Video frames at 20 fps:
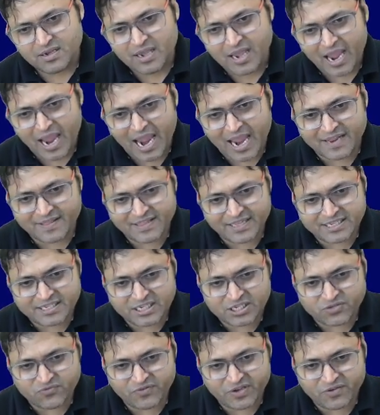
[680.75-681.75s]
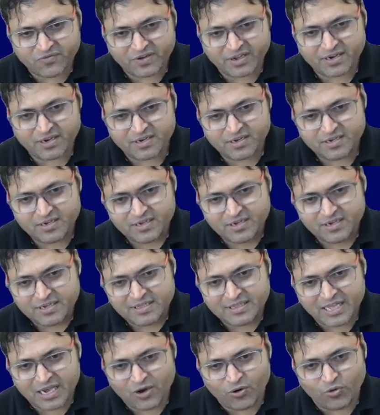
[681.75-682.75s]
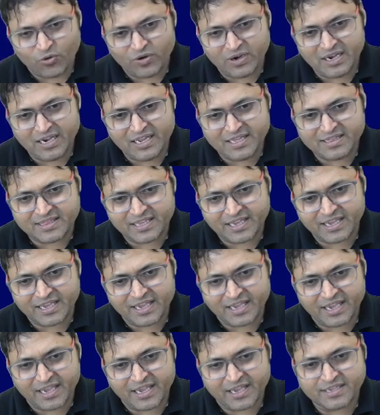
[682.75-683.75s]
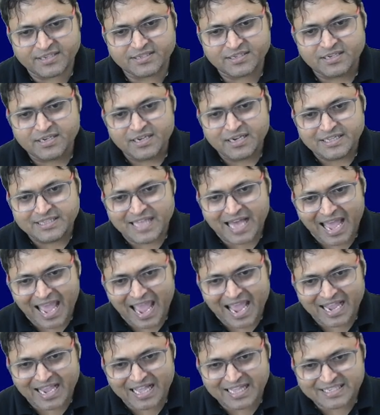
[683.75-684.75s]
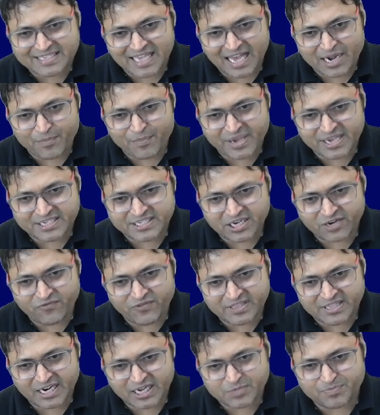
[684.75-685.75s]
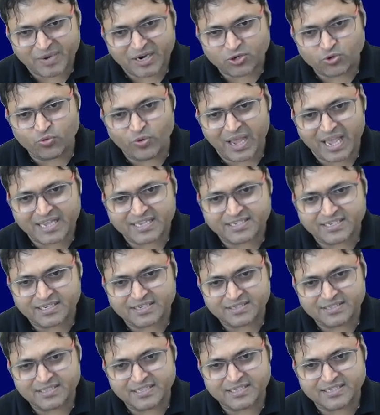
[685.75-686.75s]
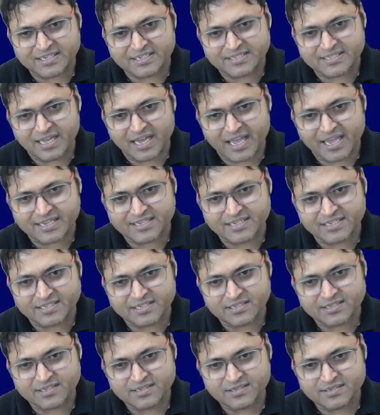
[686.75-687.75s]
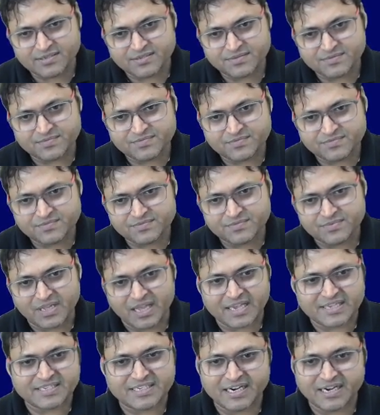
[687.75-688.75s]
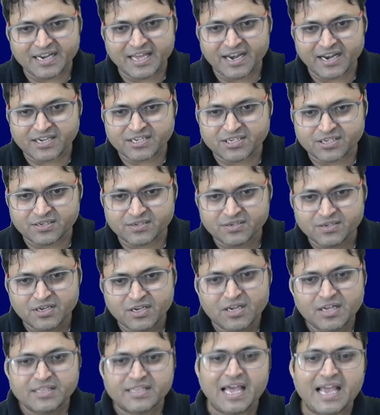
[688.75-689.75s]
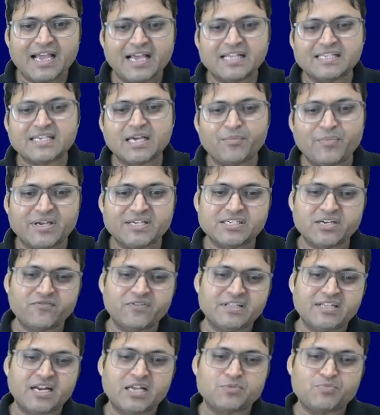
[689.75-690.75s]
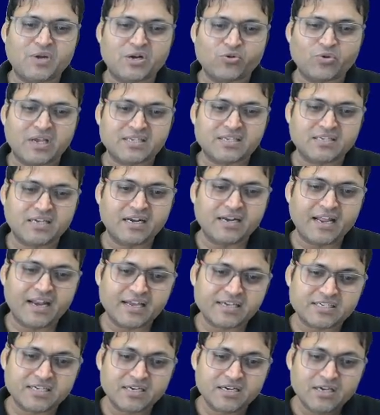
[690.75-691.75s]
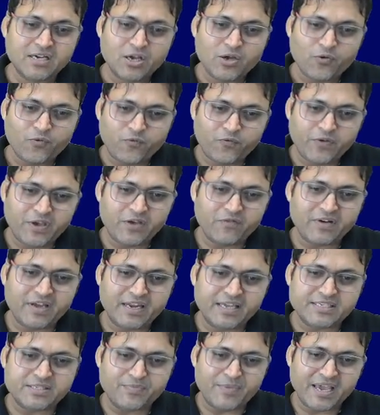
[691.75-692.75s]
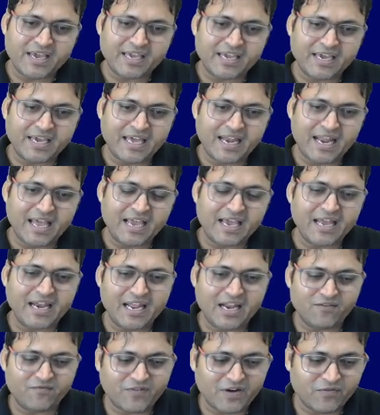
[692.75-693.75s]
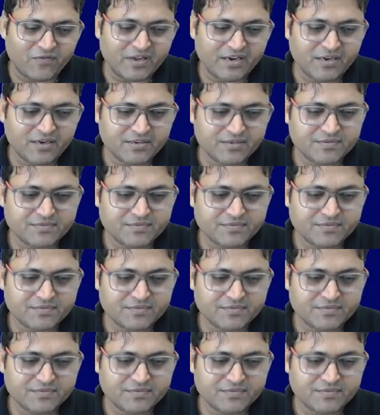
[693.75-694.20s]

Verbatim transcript: and this is V1. The only thing is the angles are measured with respect to axis. This is the axis, axial direction. The angles are measured with respect to axial direction. V1 is making an angle alpha 1.